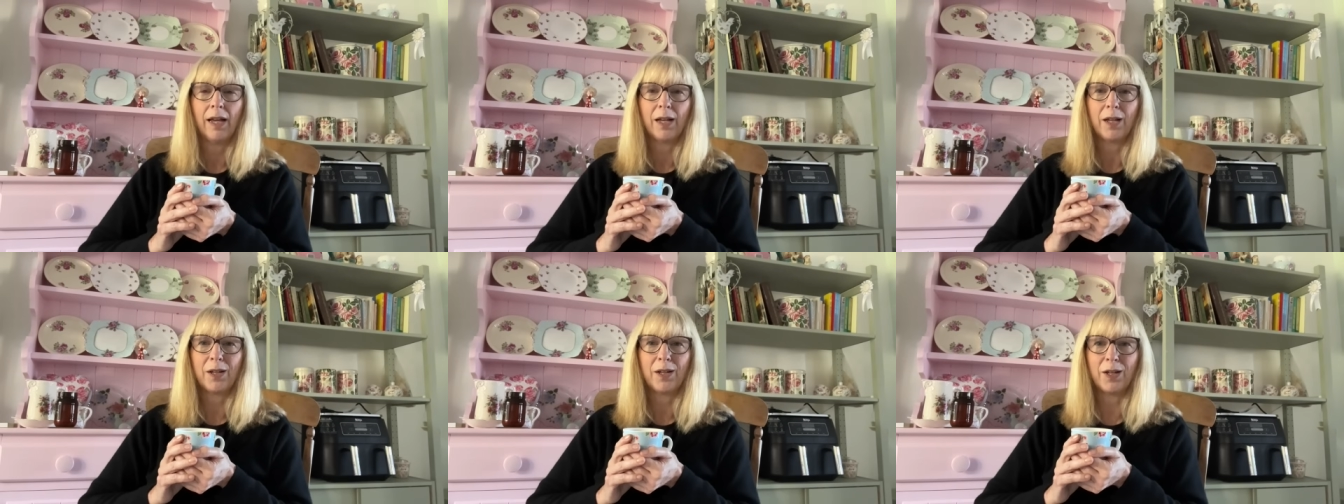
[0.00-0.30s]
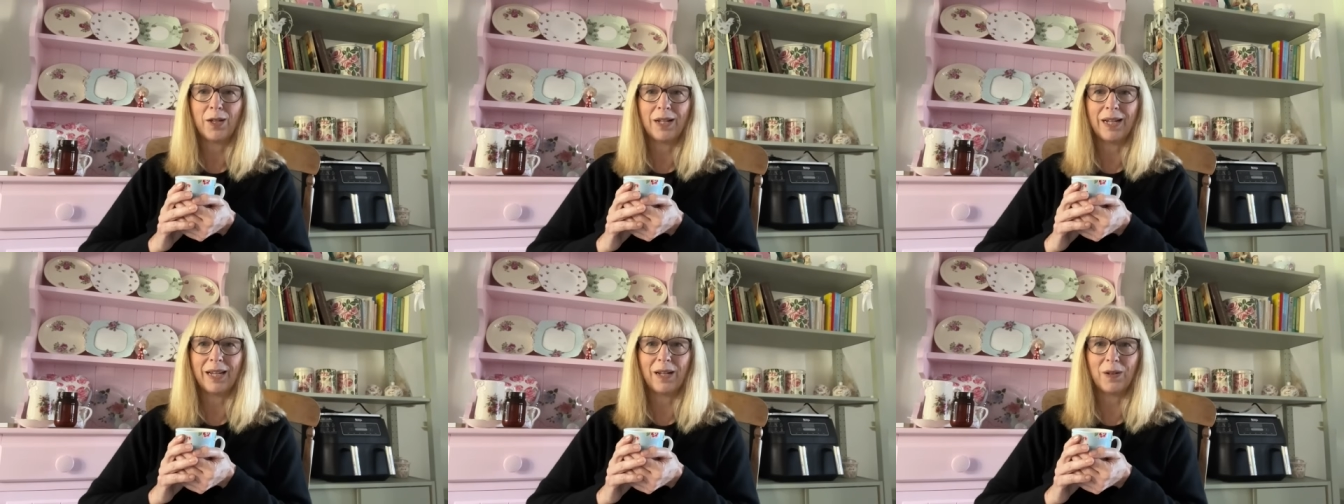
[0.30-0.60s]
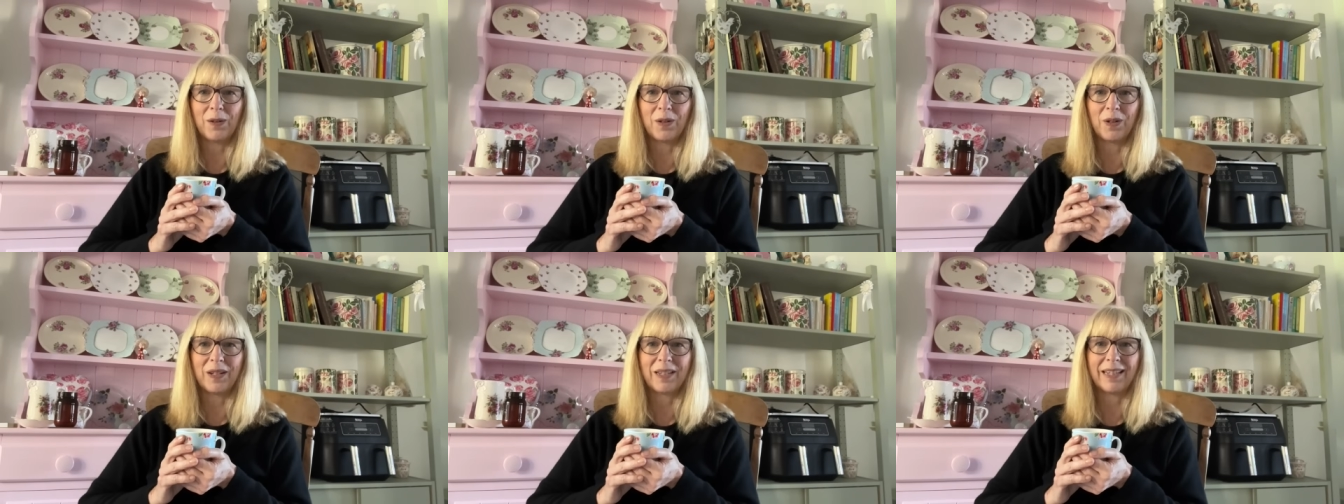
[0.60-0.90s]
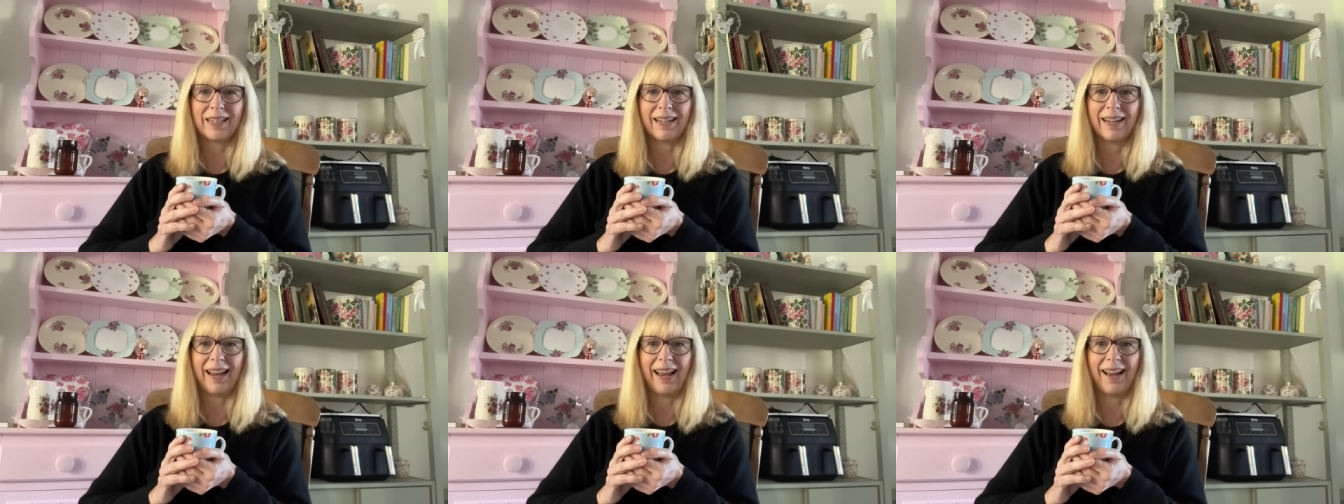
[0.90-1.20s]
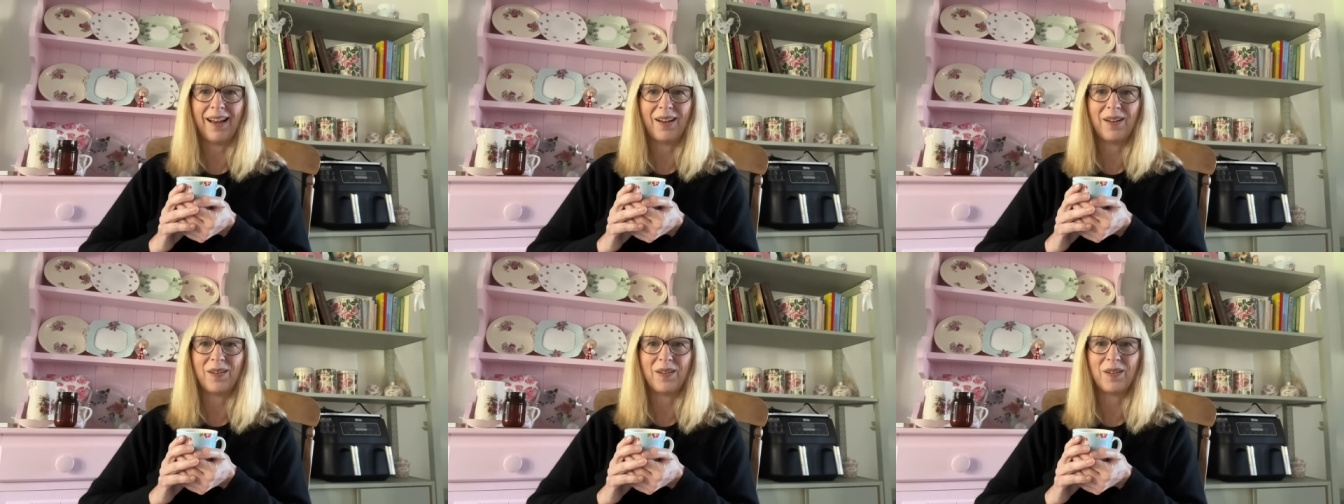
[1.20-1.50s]
good it looks and
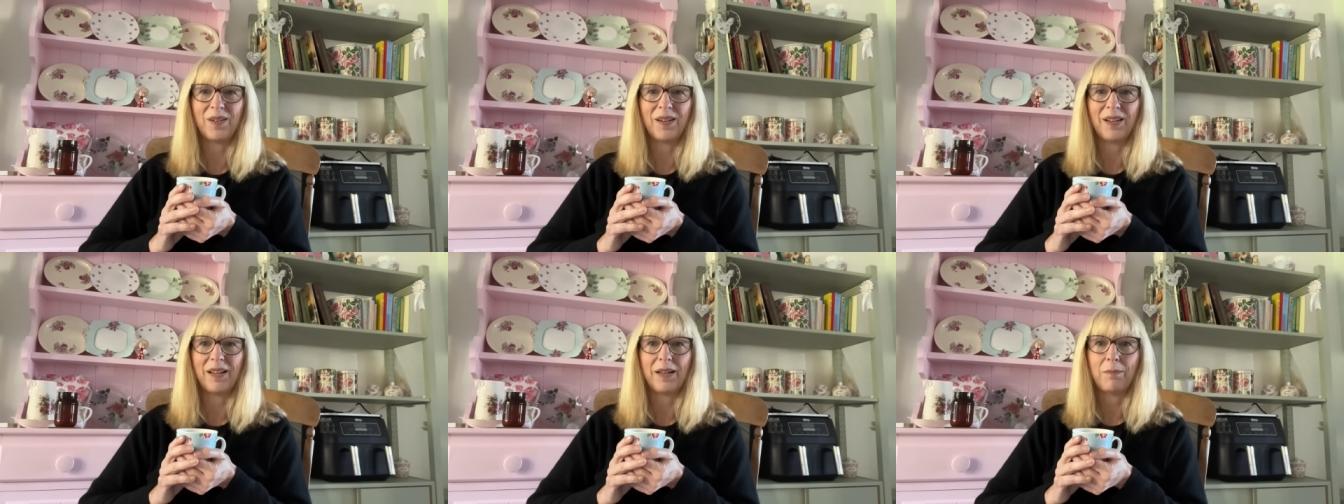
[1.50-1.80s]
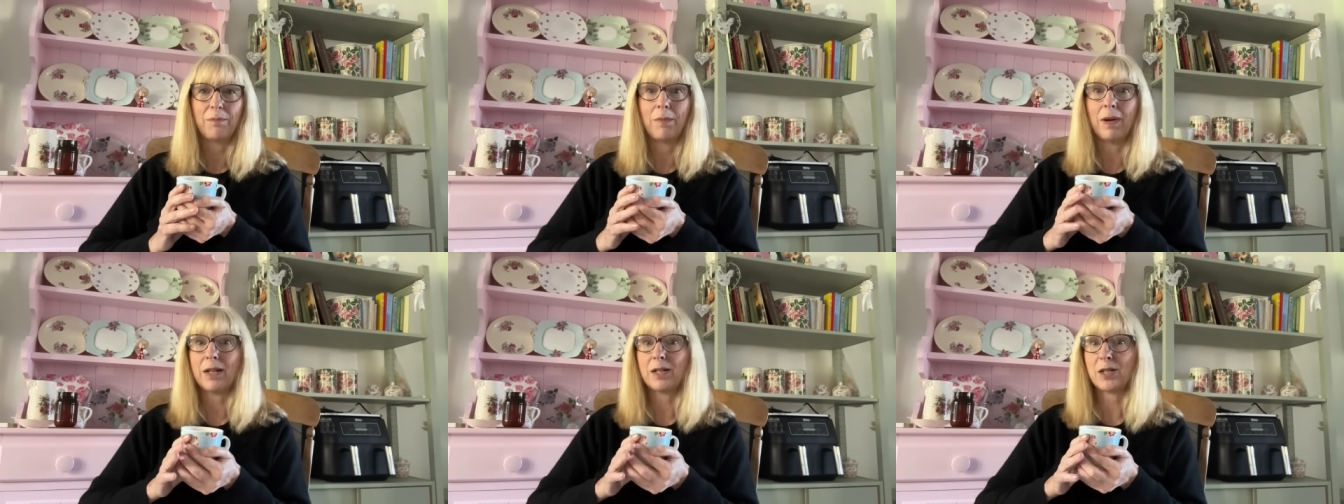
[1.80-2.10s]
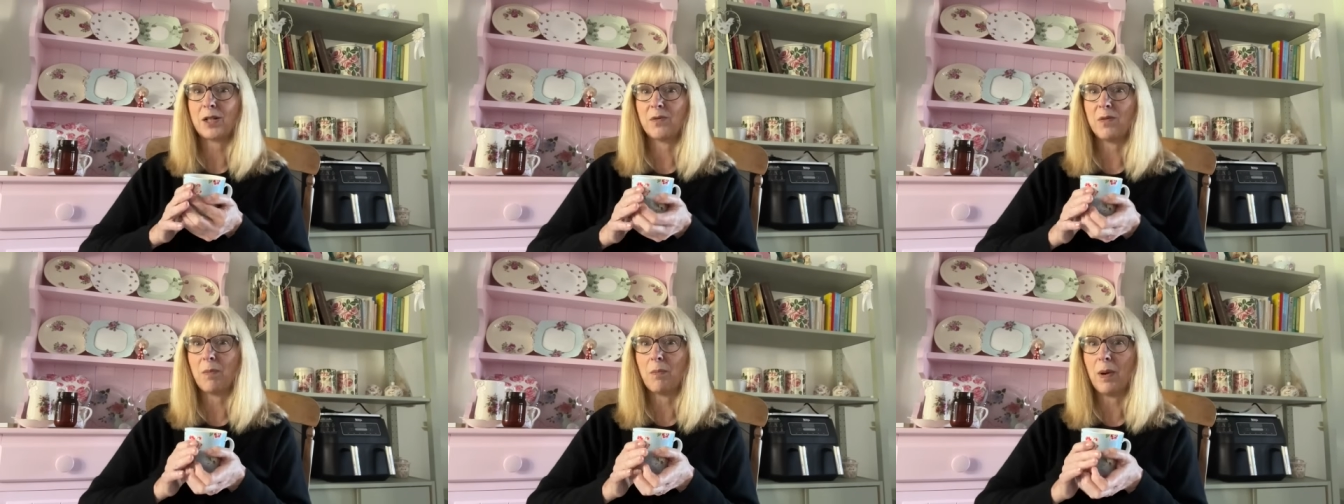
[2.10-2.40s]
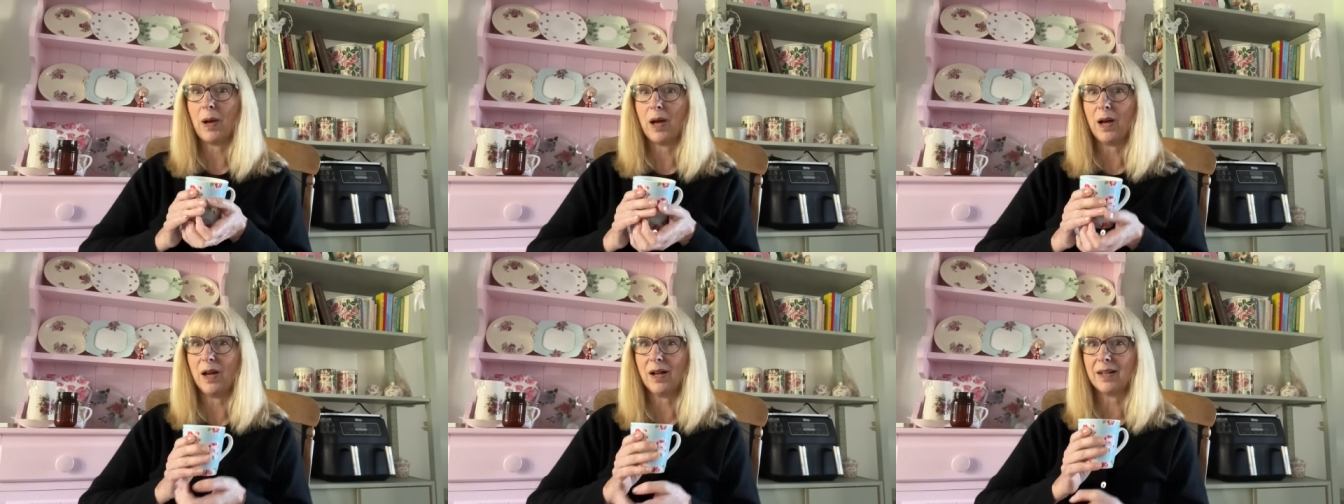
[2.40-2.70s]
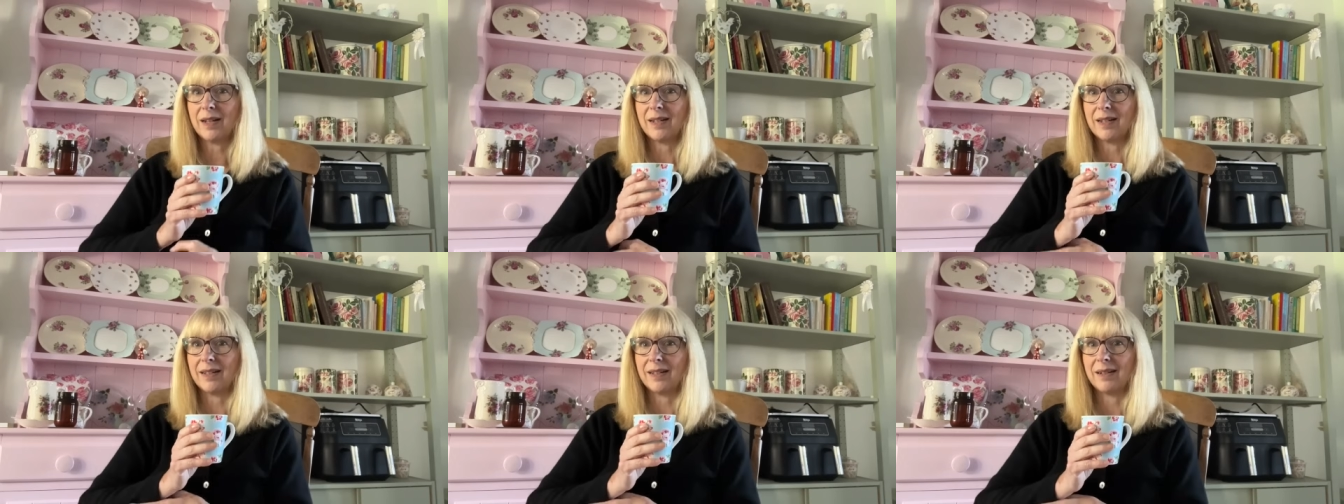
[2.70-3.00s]
how much of a
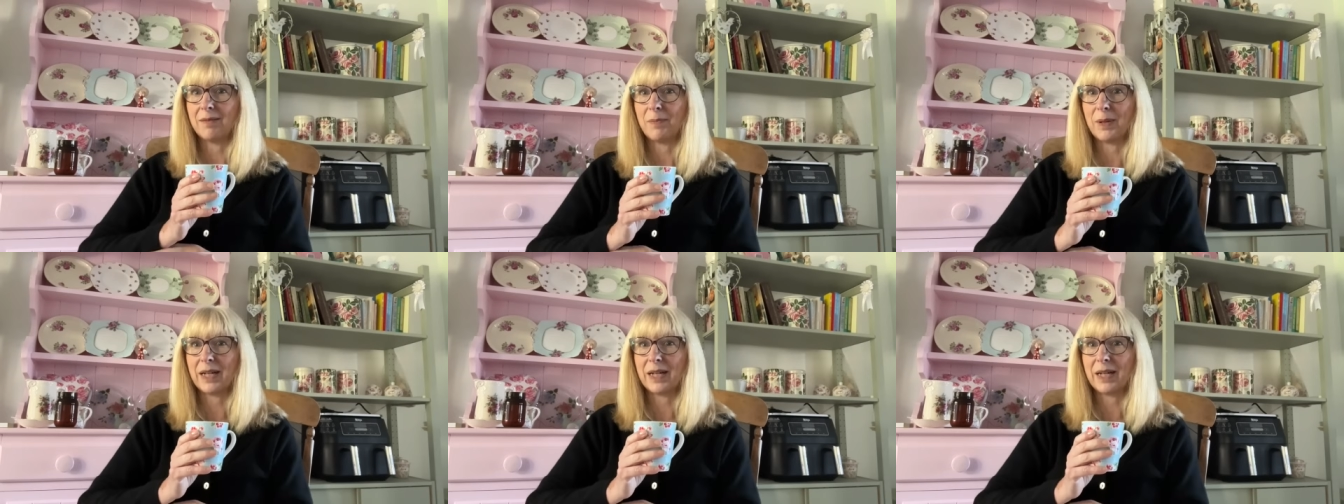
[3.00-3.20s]
bargain,